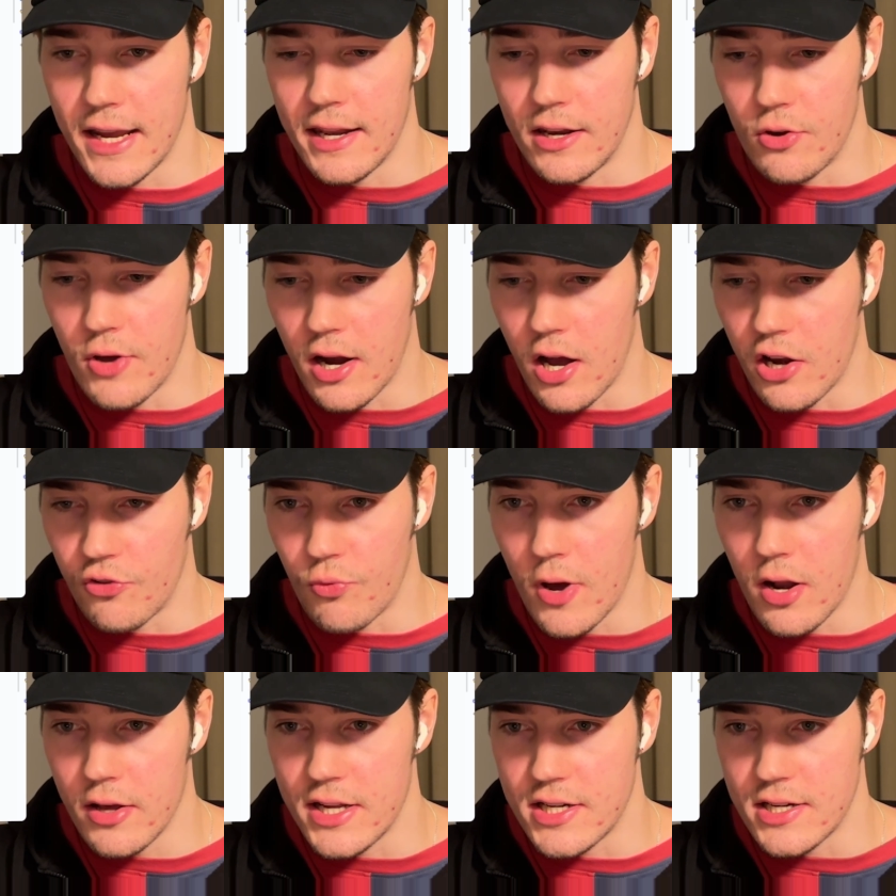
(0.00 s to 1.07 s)
into account as
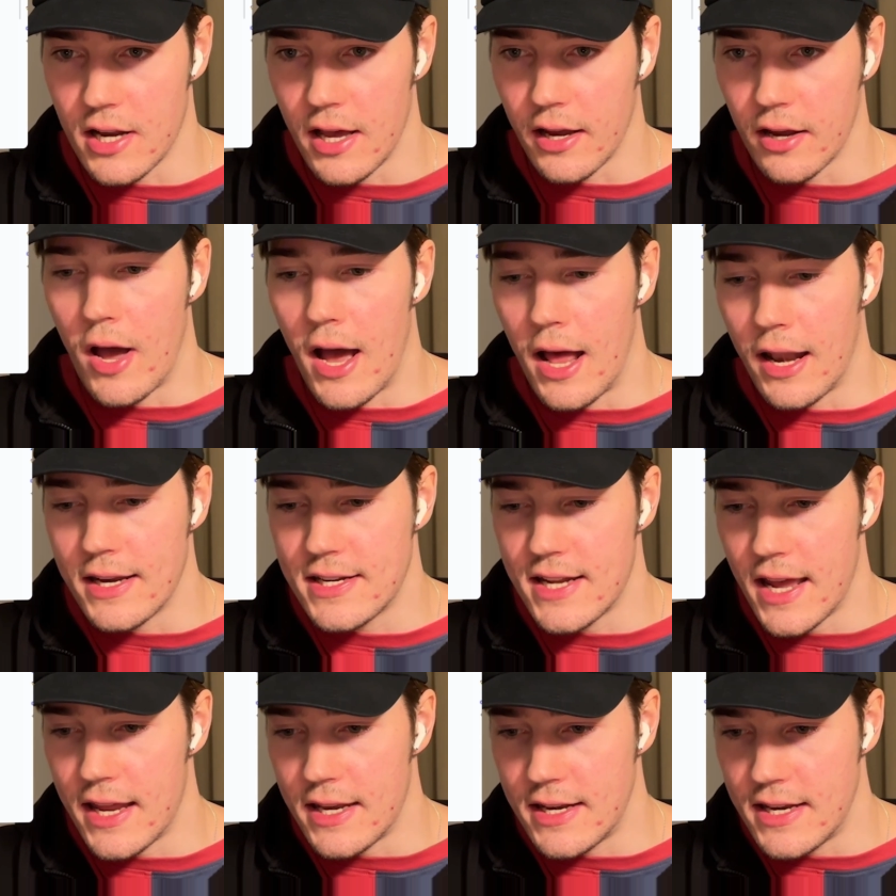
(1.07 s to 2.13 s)
well is like, let's
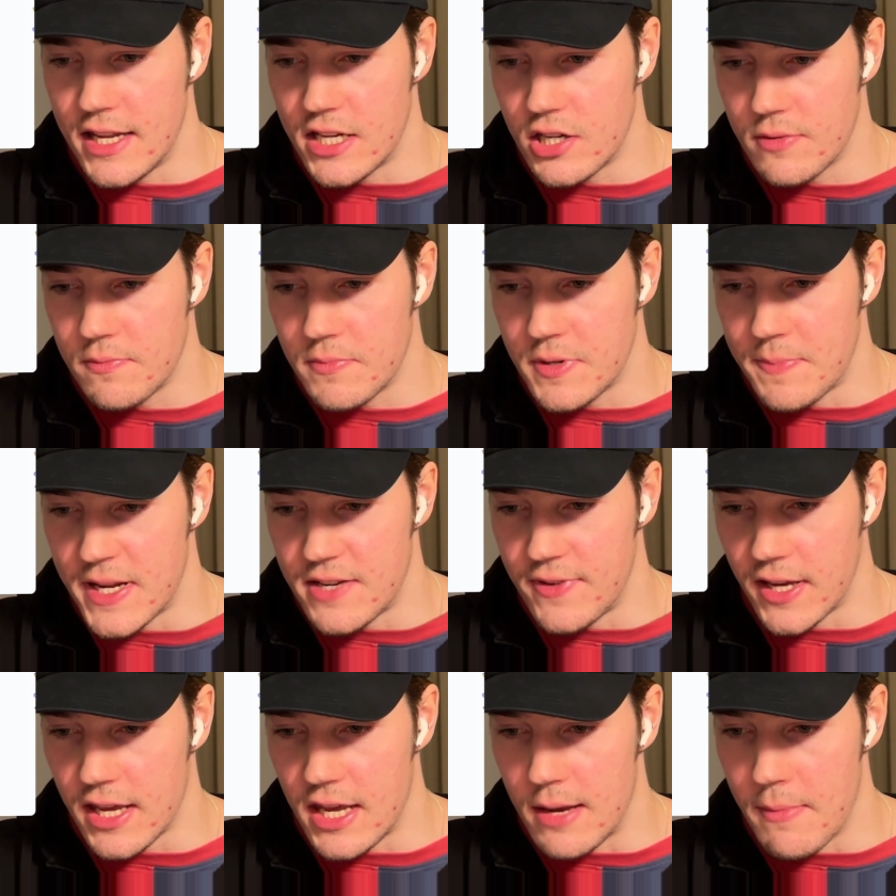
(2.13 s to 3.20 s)
say this specific
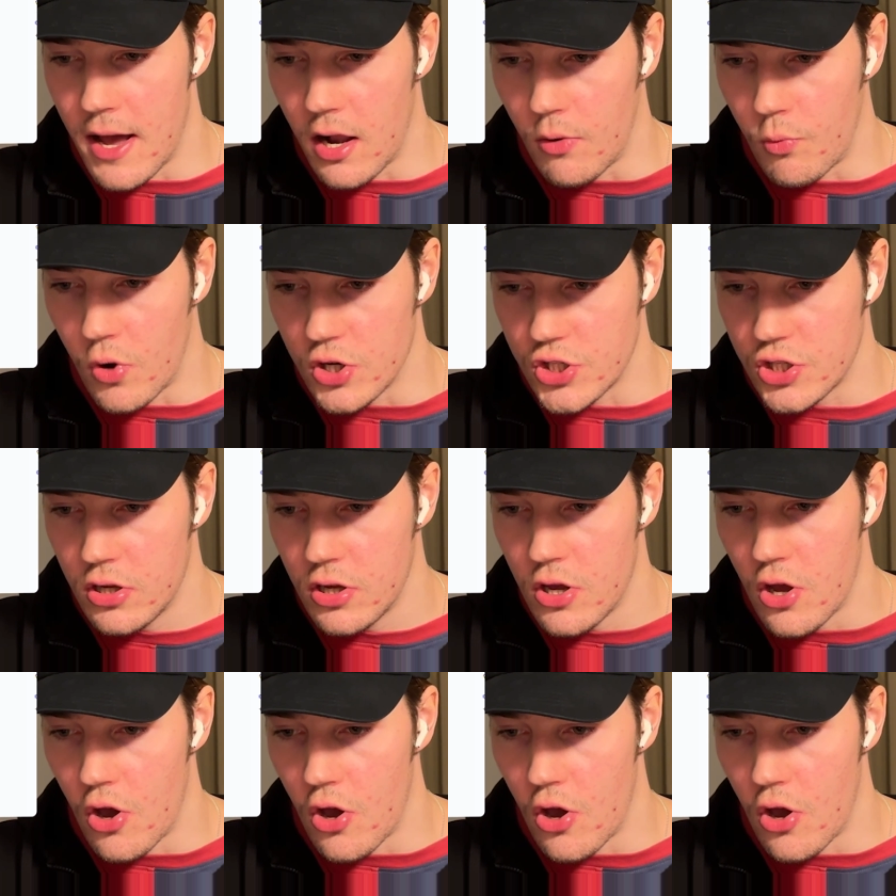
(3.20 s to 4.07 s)
email was a